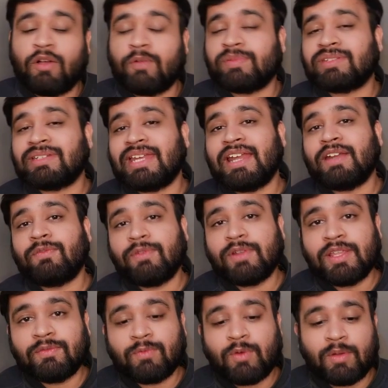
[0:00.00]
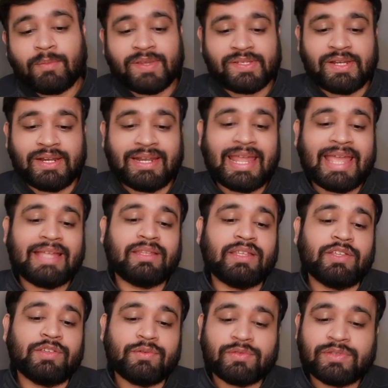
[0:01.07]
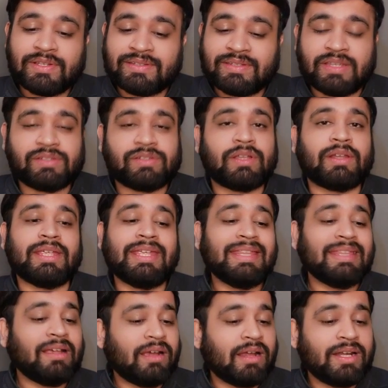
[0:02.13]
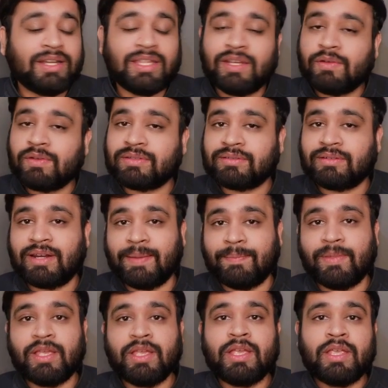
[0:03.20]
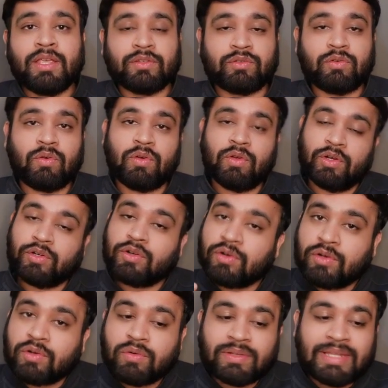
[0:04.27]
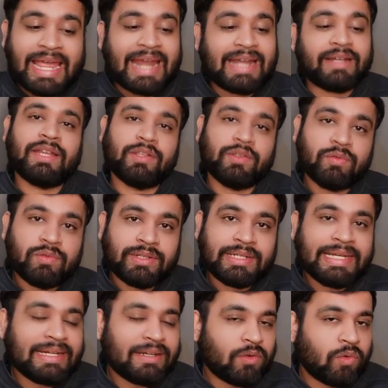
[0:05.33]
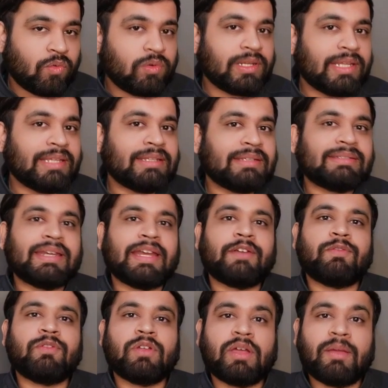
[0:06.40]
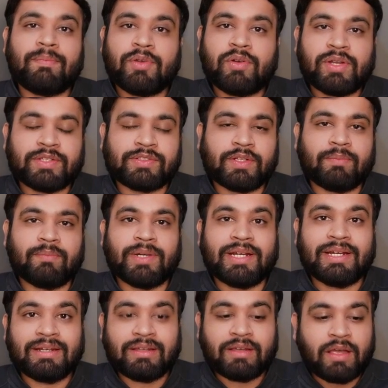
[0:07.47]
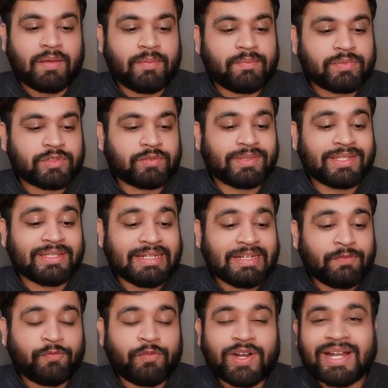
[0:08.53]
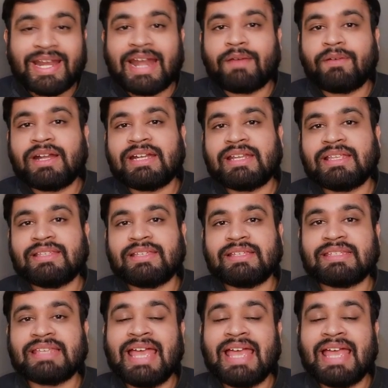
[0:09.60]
stateful information like the user session in the continuous stream. So to do that, you need only the stateful computation, but it comes with different advantages